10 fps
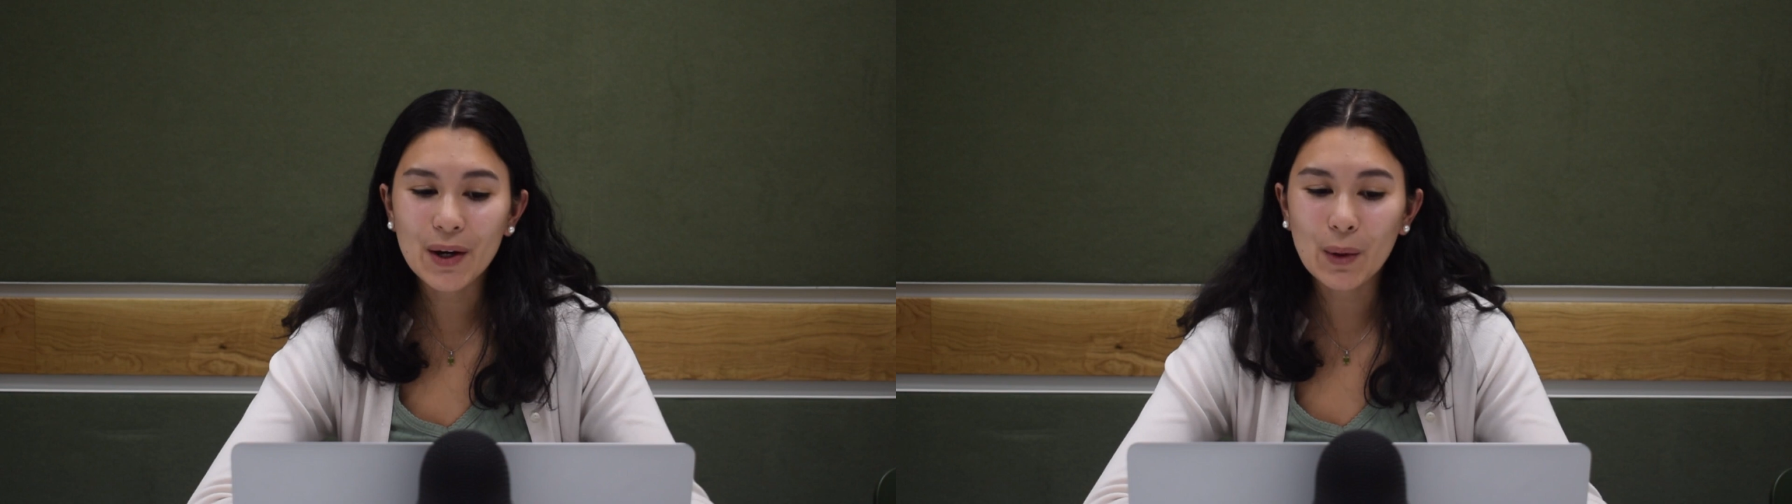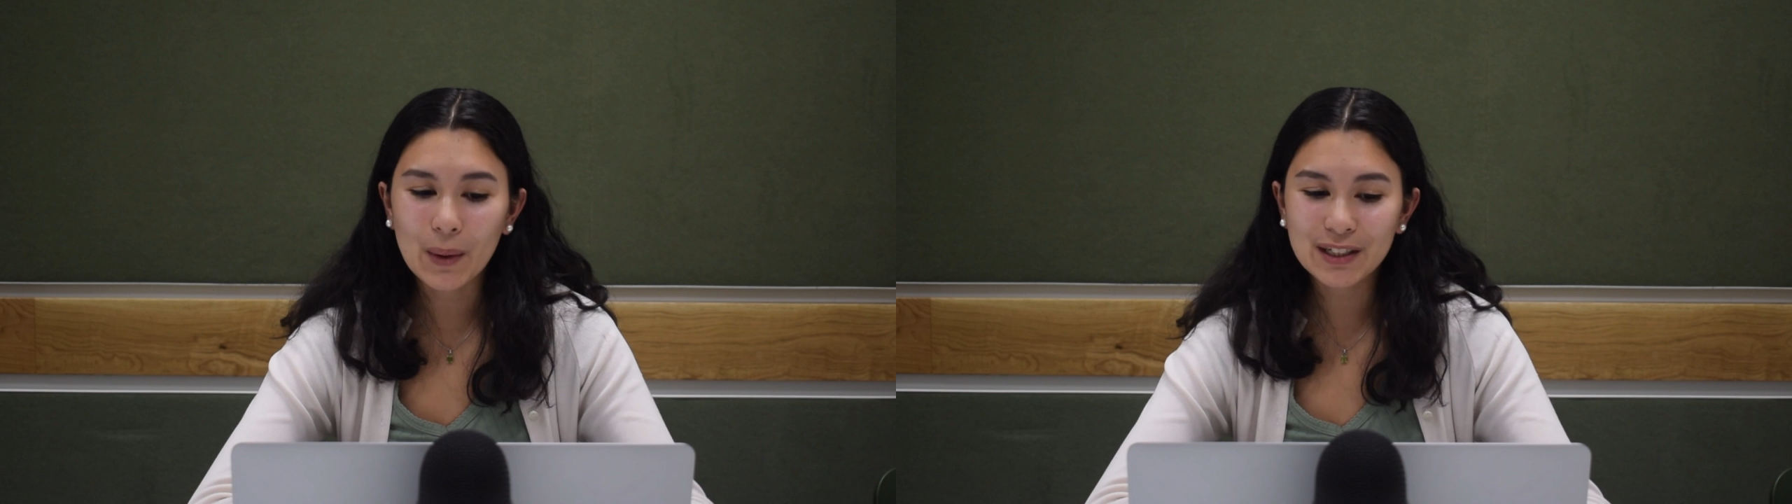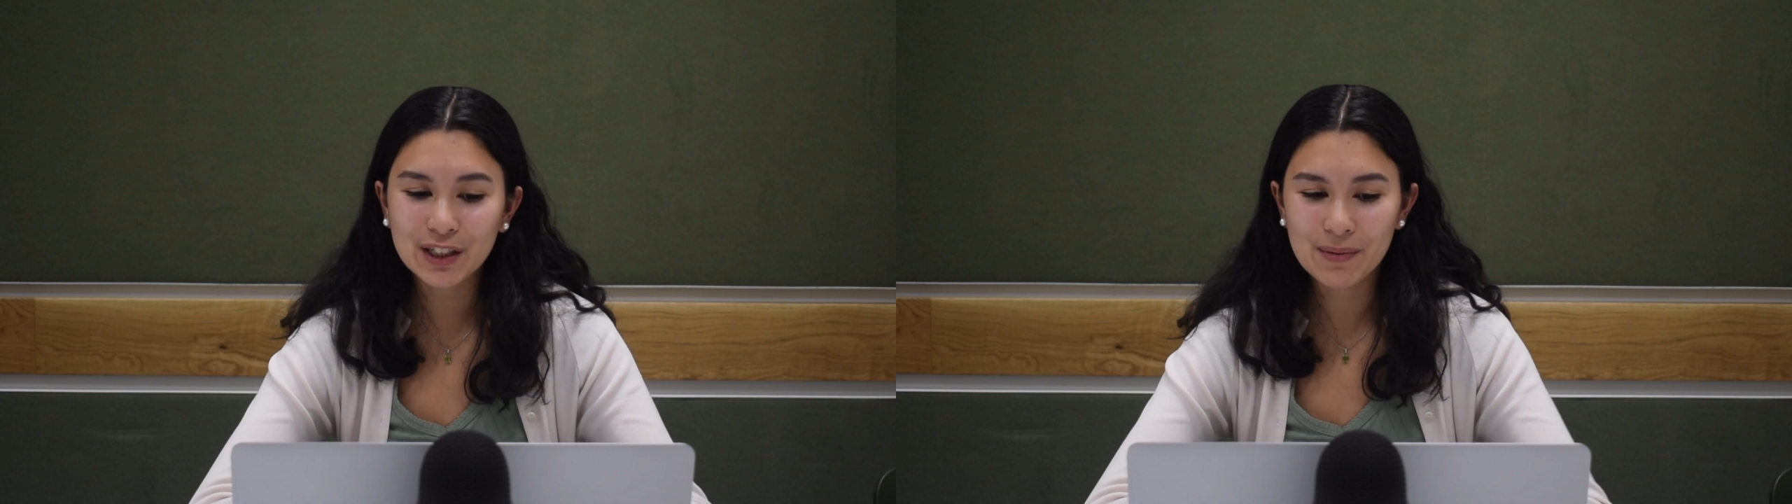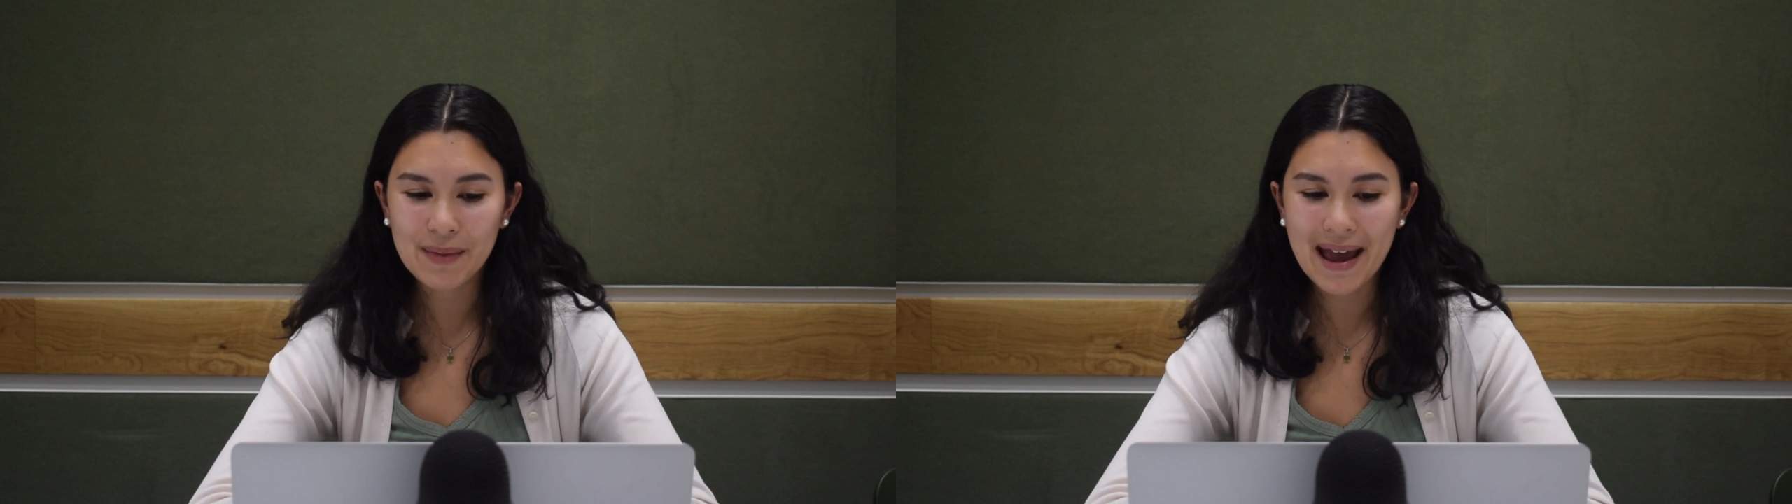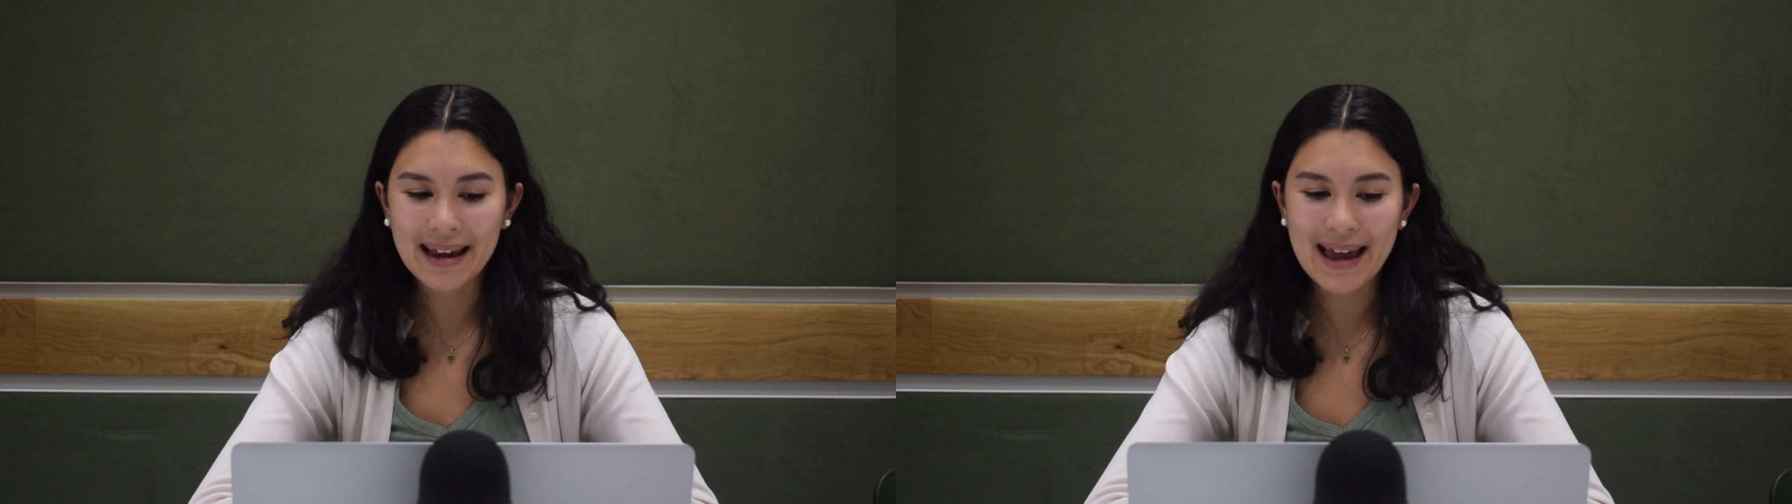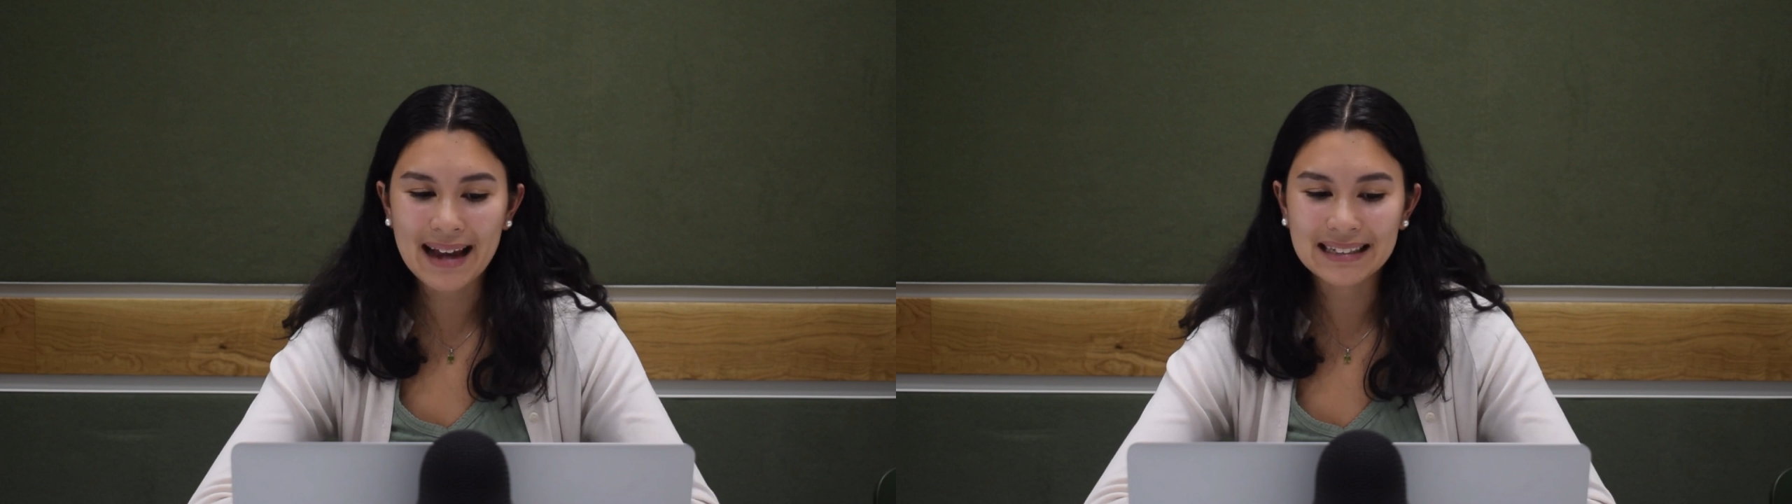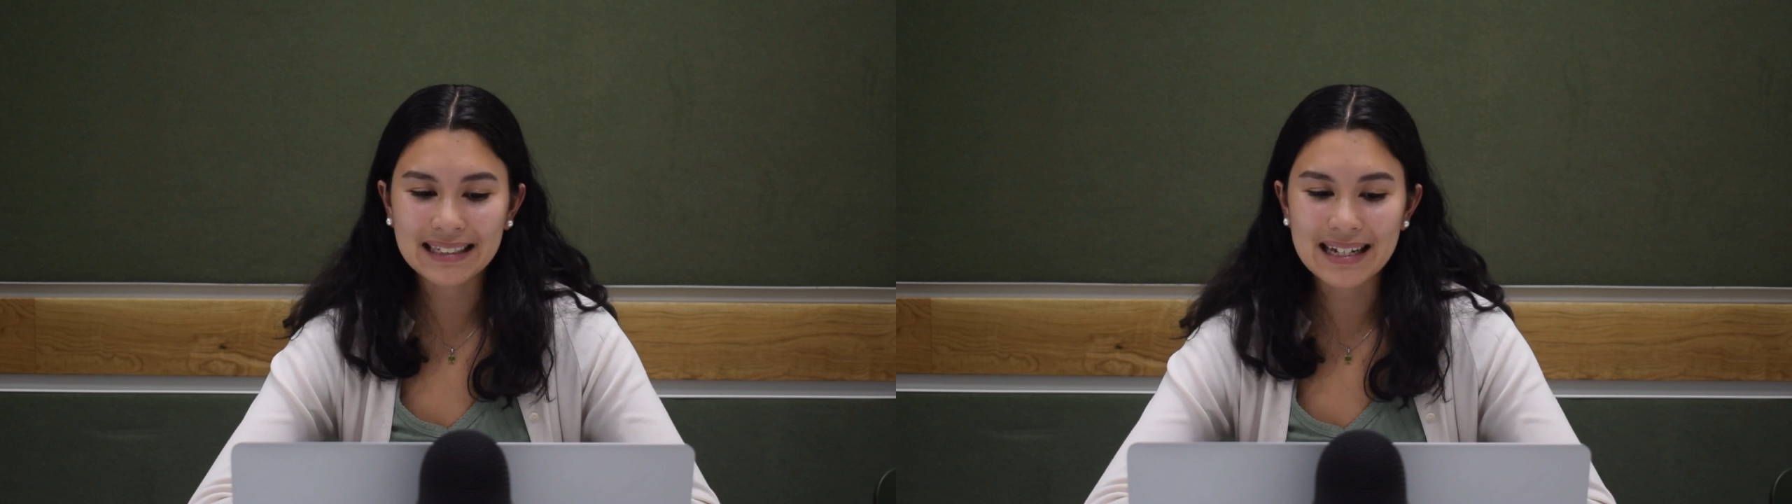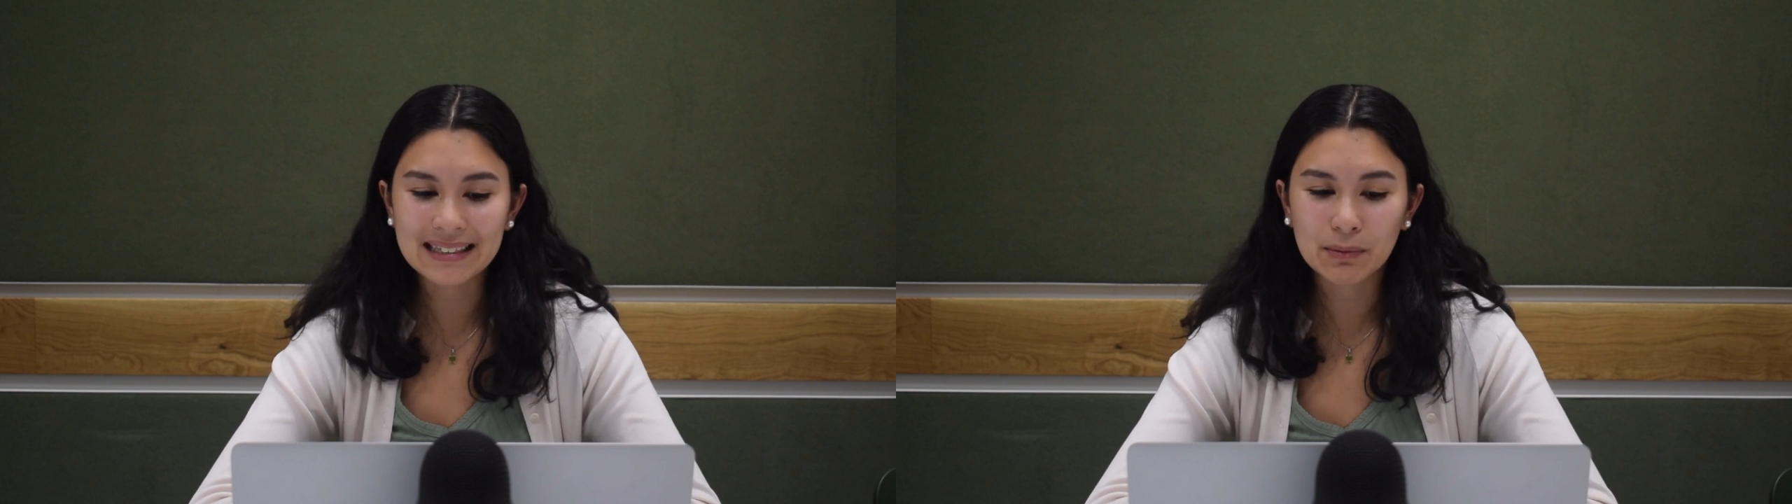question bank
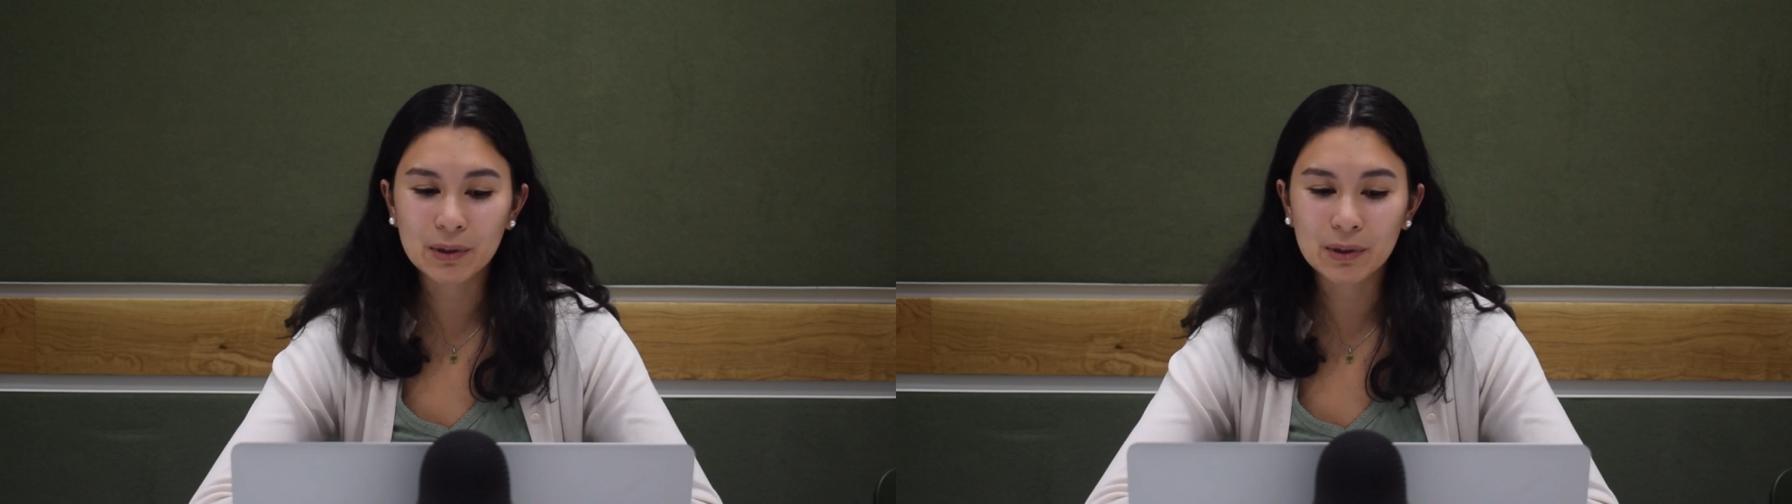access